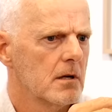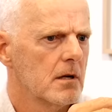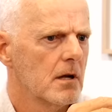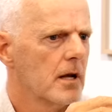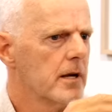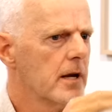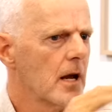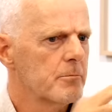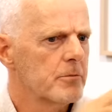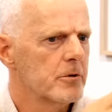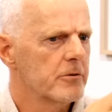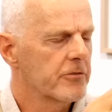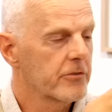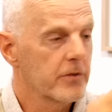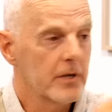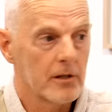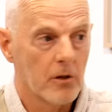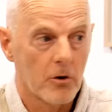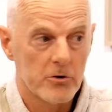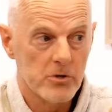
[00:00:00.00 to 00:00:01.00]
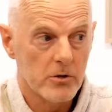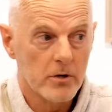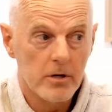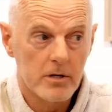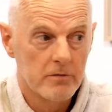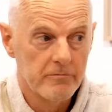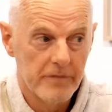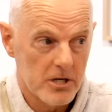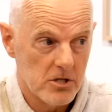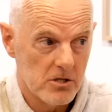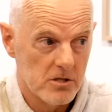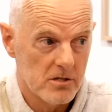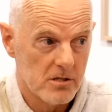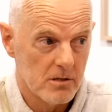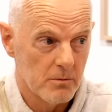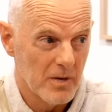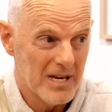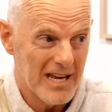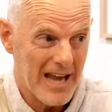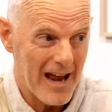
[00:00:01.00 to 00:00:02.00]
a number of theological convictions
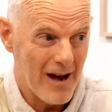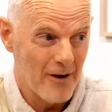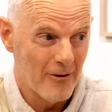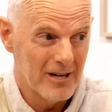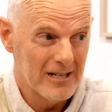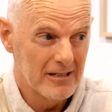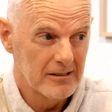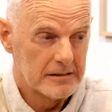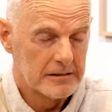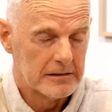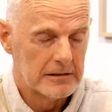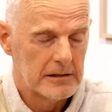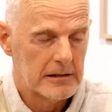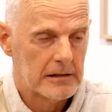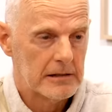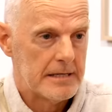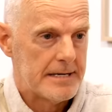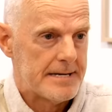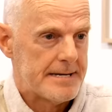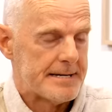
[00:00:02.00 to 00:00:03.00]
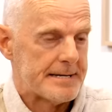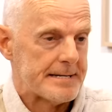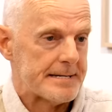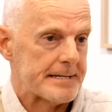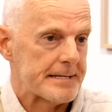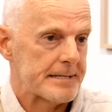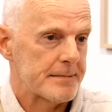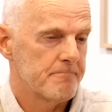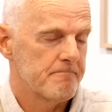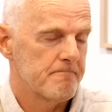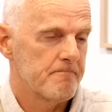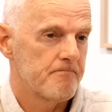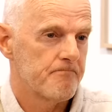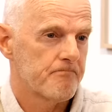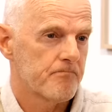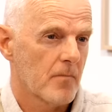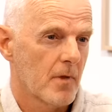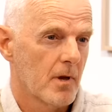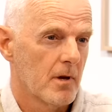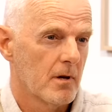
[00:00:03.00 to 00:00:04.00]
that we carry, mm-hmm.
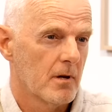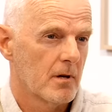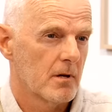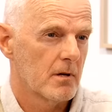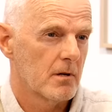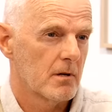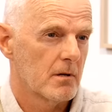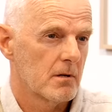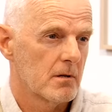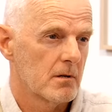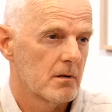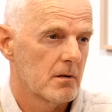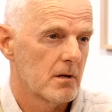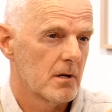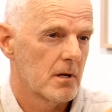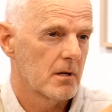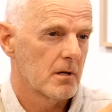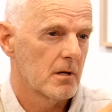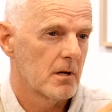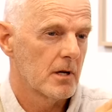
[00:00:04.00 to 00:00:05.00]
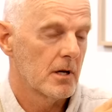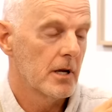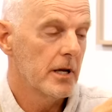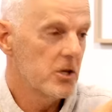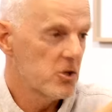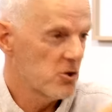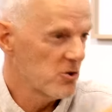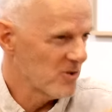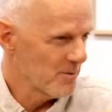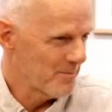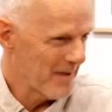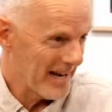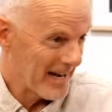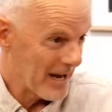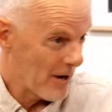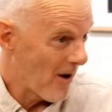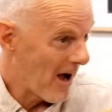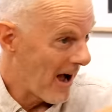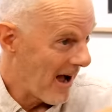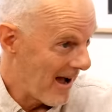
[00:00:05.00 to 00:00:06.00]
um, uh, issues about
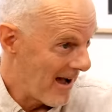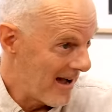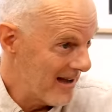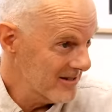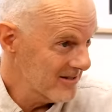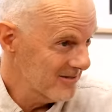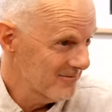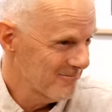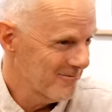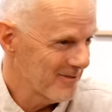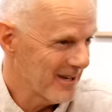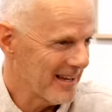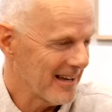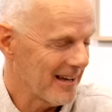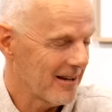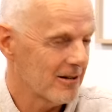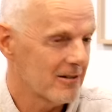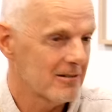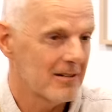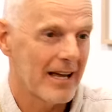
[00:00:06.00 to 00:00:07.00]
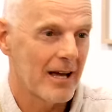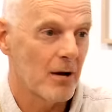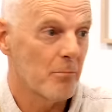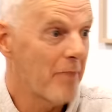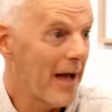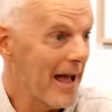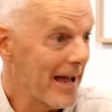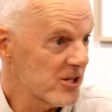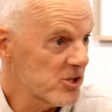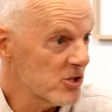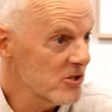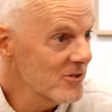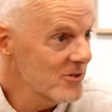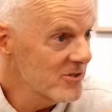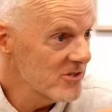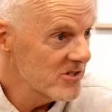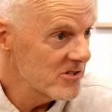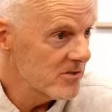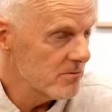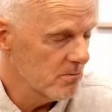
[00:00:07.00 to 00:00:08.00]
our heart, our, our
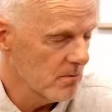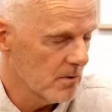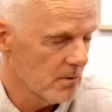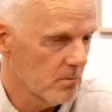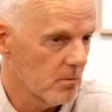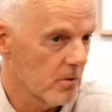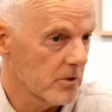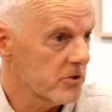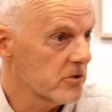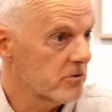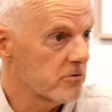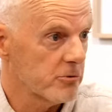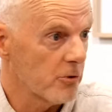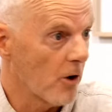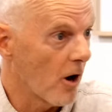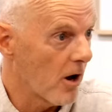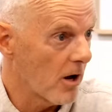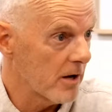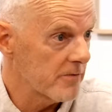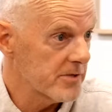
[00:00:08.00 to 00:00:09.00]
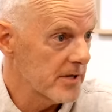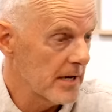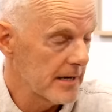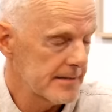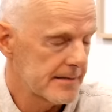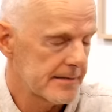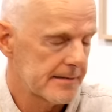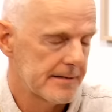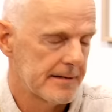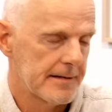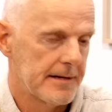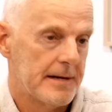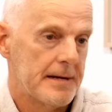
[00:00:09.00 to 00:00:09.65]
passions, what, what drives us,